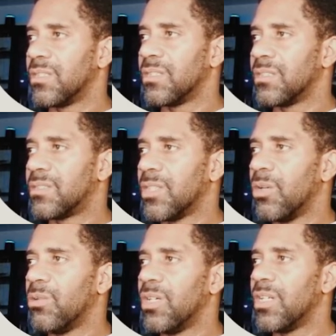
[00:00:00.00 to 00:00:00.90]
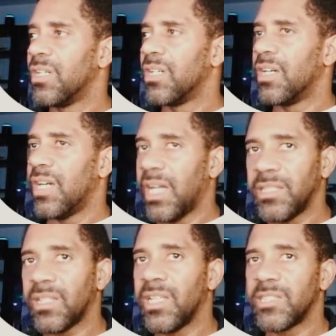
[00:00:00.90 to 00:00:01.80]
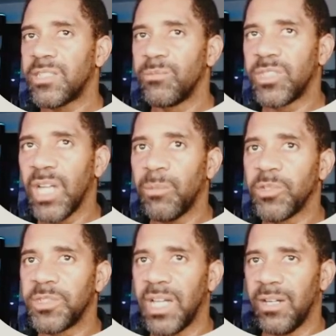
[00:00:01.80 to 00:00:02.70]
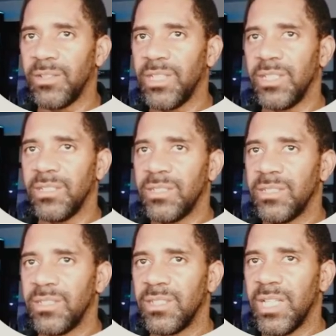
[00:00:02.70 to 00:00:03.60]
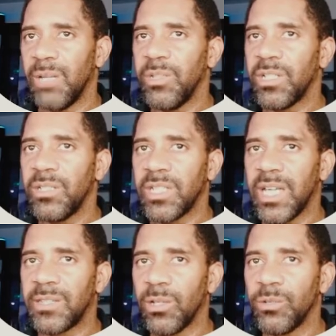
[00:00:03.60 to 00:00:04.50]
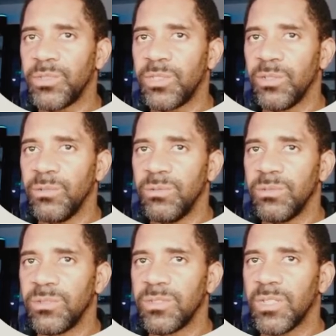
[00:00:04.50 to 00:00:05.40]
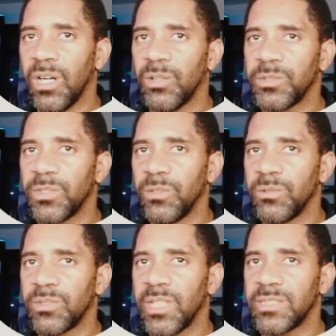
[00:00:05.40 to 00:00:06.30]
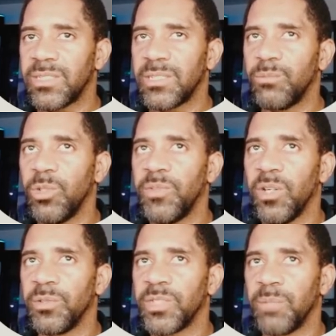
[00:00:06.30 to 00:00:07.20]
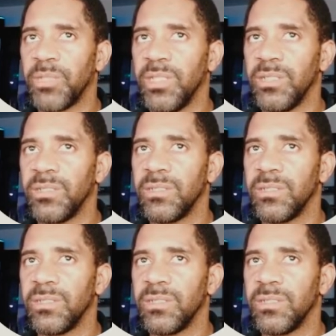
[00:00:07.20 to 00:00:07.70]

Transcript: So I declared some doubles down here, and we could look at those two also. Let's just move those up here.